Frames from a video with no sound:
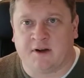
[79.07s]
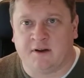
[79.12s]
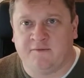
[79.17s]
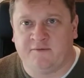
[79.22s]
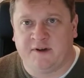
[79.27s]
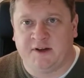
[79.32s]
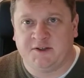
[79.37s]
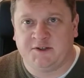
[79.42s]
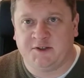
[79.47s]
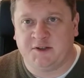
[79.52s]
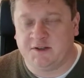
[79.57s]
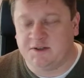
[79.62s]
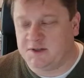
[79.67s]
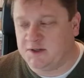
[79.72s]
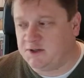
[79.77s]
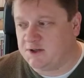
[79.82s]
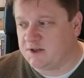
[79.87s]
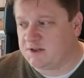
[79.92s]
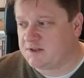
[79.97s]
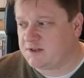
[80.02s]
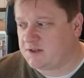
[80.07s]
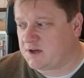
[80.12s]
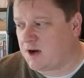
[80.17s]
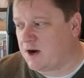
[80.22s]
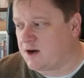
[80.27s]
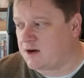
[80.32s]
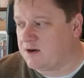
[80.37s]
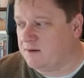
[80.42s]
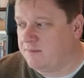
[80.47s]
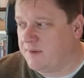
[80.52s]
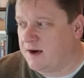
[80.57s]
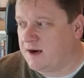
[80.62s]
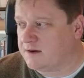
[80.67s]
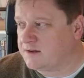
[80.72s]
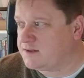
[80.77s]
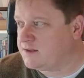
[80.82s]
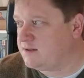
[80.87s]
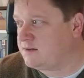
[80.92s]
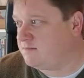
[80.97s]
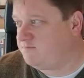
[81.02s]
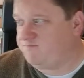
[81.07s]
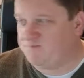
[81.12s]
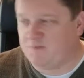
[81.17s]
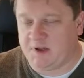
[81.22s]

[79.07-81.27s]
conventions and just talk about